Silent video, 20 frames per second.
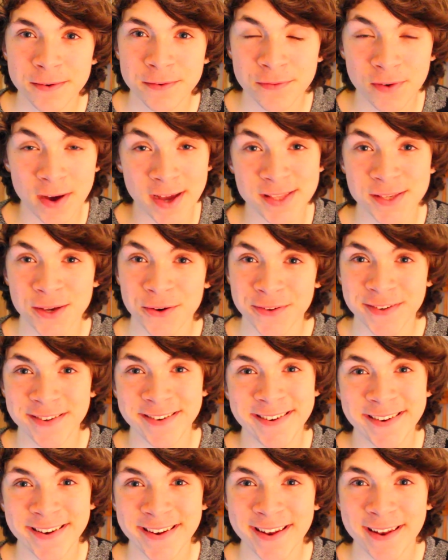fight
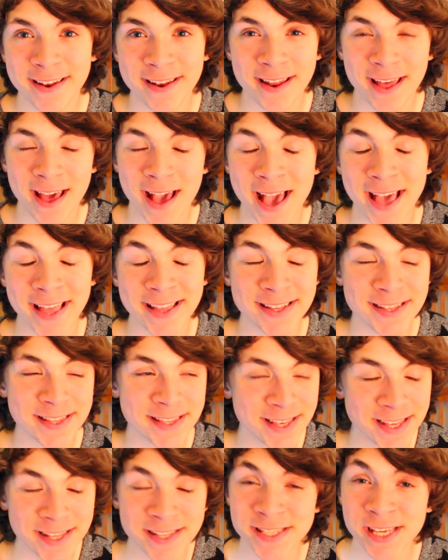on
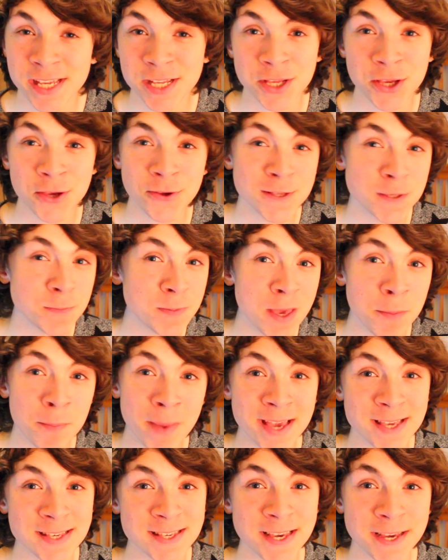and continue to be
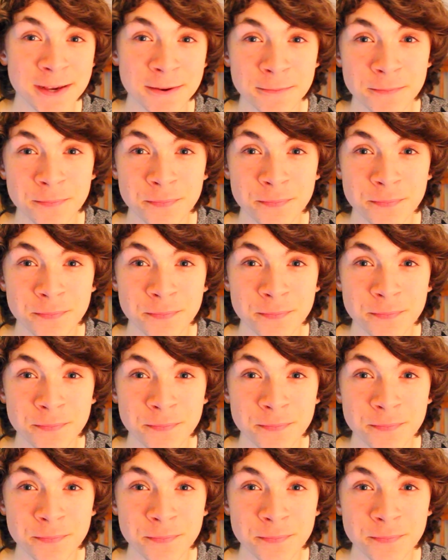amazing.